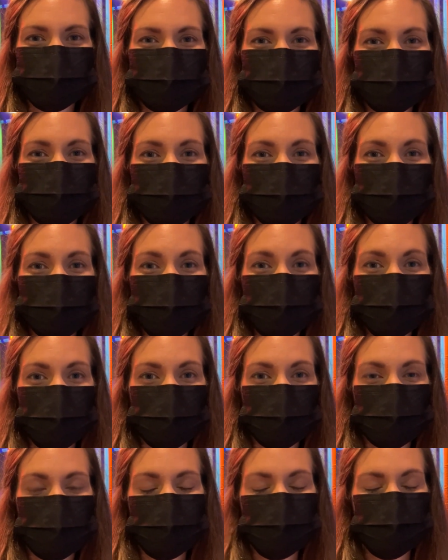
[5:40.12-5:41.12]
for younger
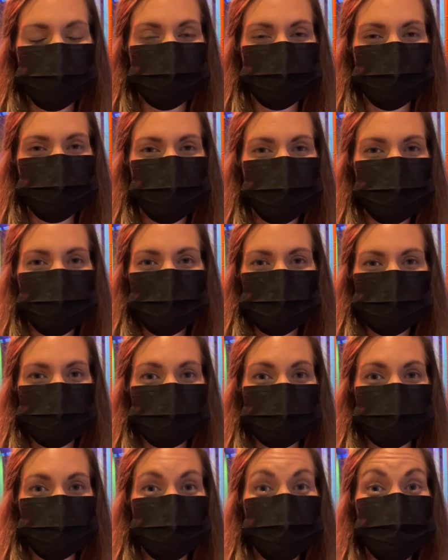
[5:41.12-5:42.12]
kids,
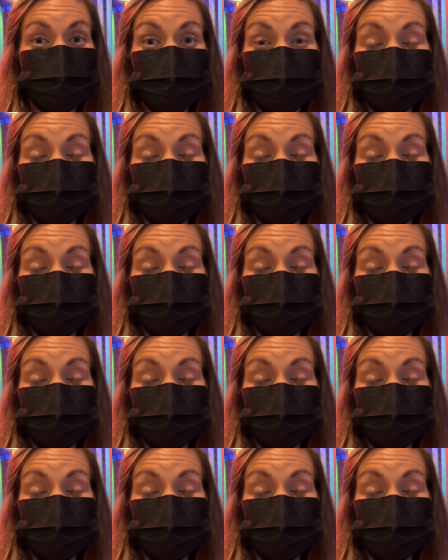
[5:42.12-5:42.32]
it's just